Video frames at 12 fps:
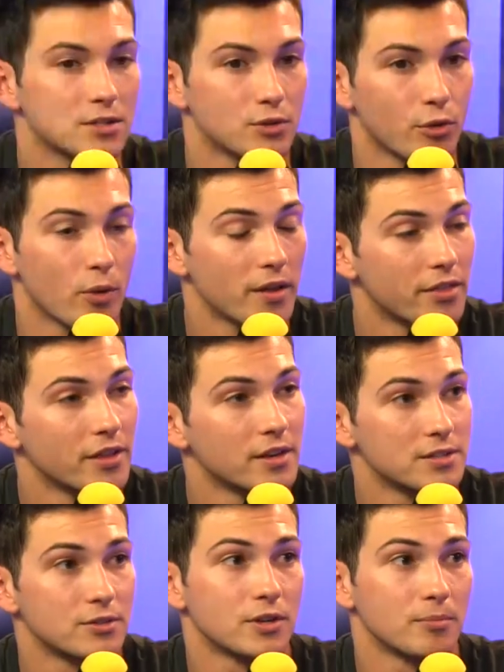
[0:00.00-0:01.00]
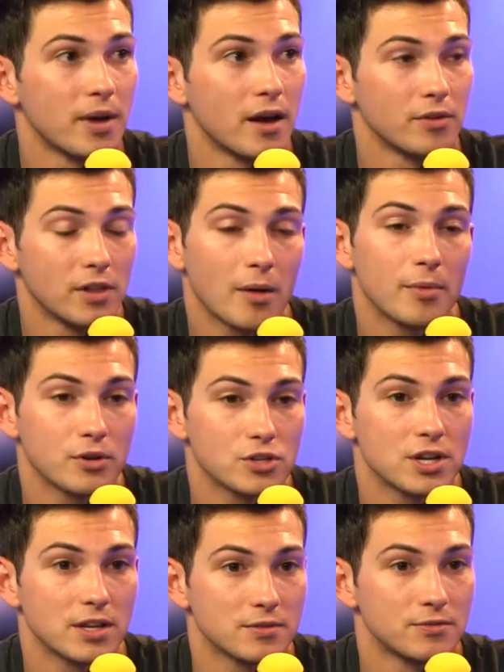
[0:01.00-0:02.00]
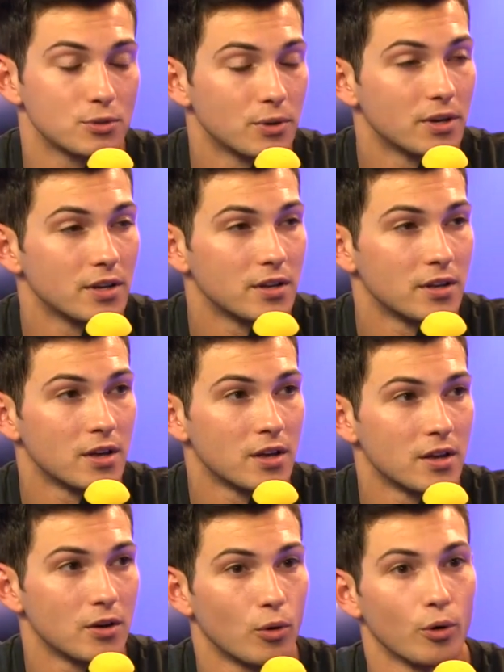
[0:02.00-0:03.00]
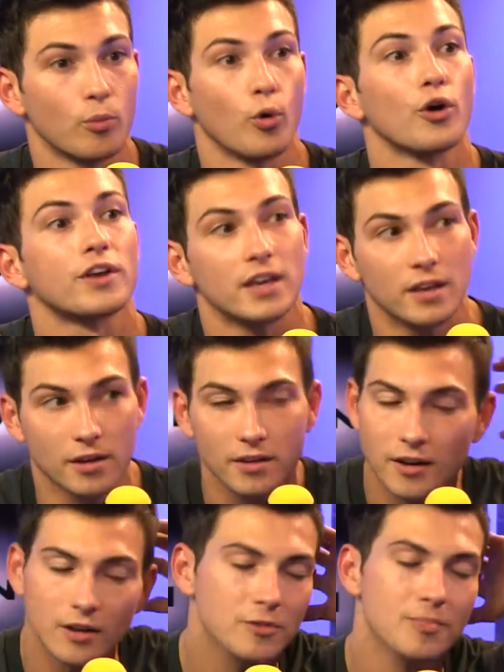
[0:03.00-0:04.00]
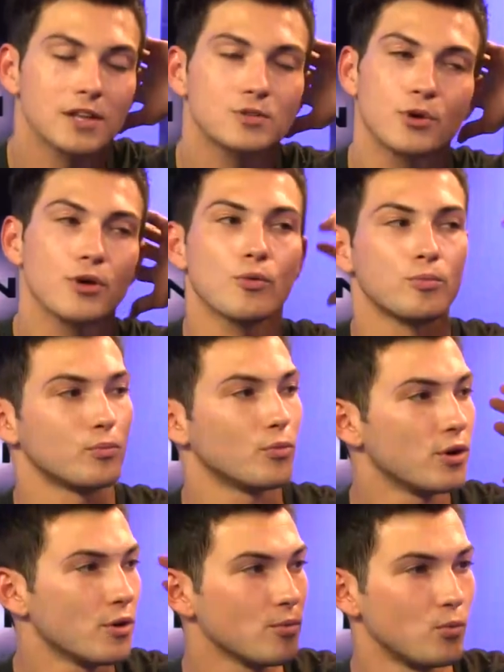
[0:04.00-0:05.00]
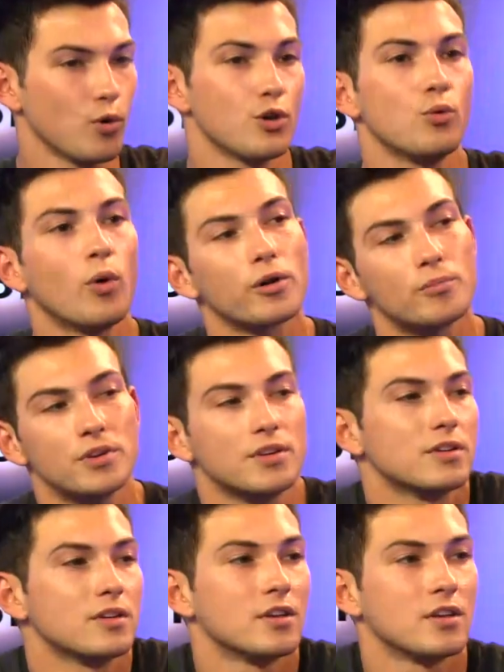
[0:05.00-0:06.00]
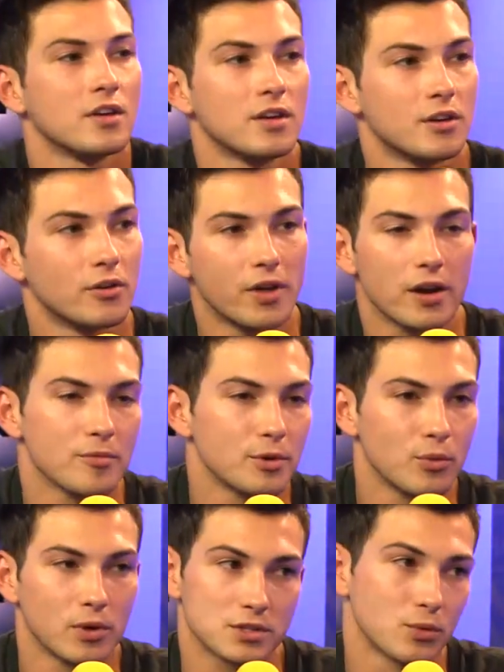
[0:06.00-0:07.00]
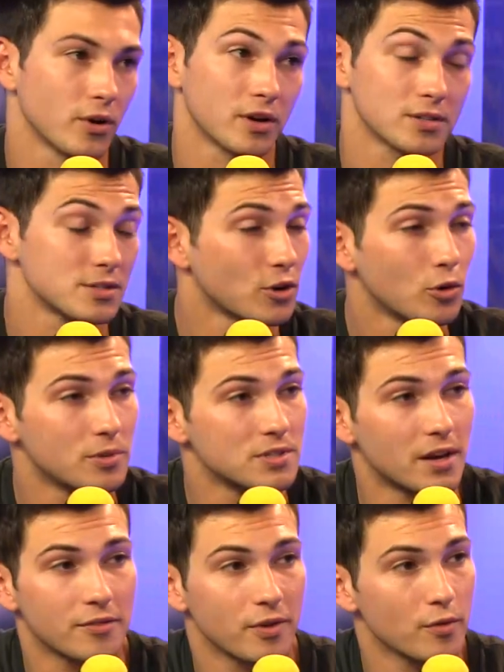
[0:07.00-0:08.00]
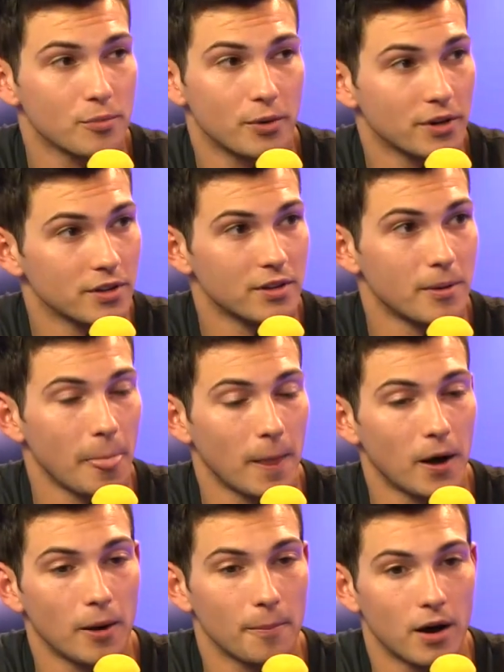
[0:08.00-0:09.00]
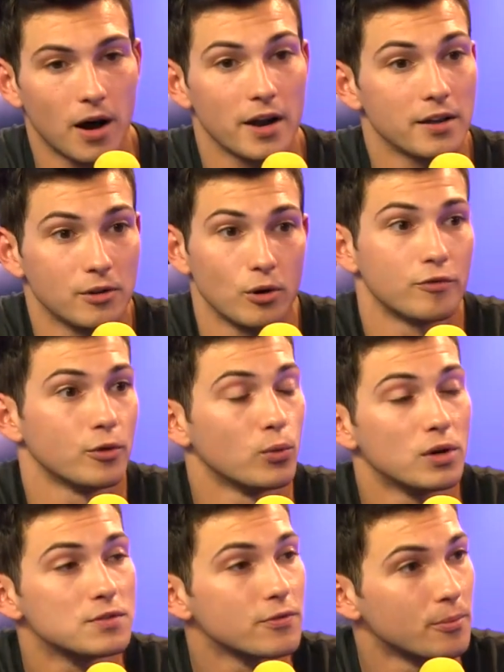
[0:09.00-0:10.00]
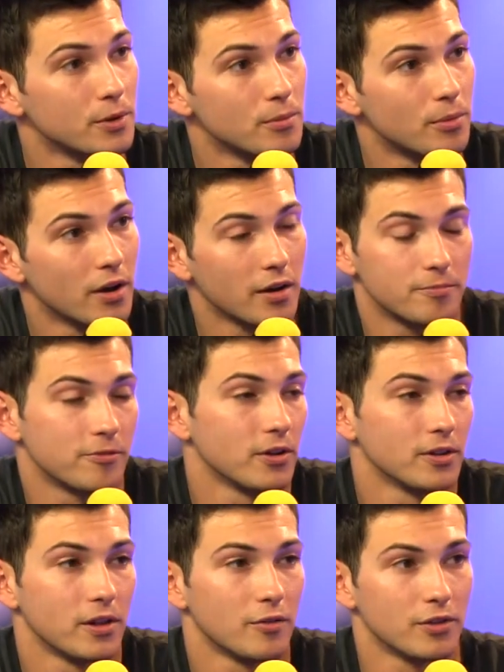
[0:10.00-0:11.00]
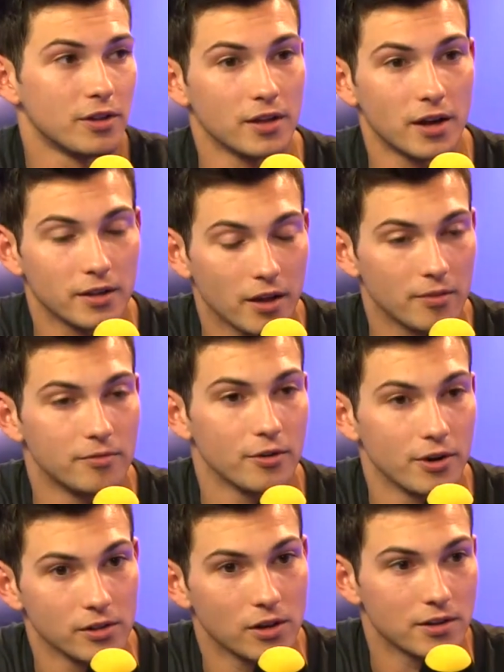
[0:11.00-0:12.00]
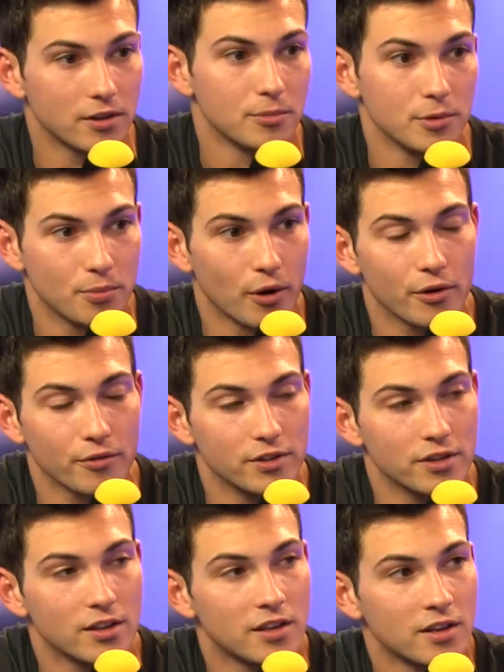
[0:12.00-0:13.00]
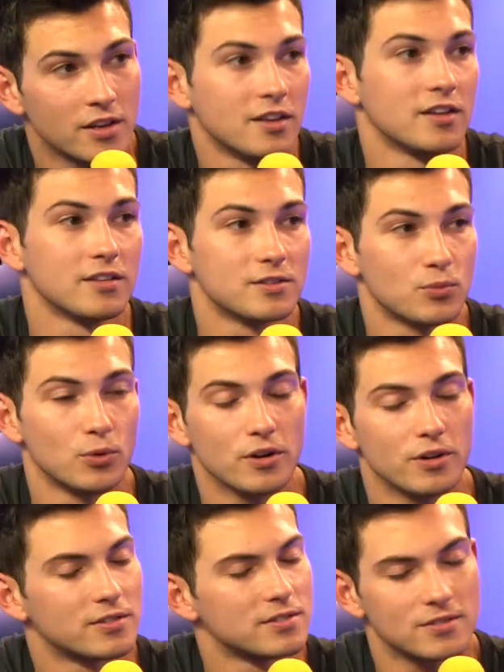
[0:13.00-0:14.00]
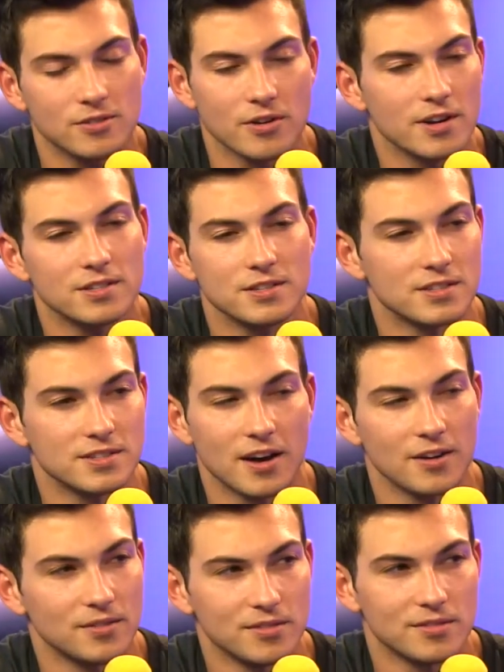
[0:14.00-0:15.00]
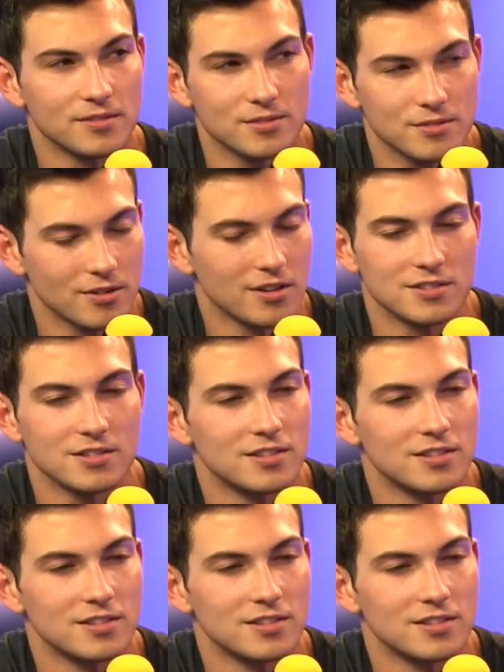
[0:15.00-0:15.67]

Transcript: do the right things, and you can have a lot better chance of doing it or working. It, all depends where you're where you're where you want to be. Right. You know, not everybody right. wants to work on a soap. It's not for everybody. Um, I didn't know if it was for me, but I fell in love with it, and I got very lucky to be part of it. It's weird. It's crazy this town. It's crazy.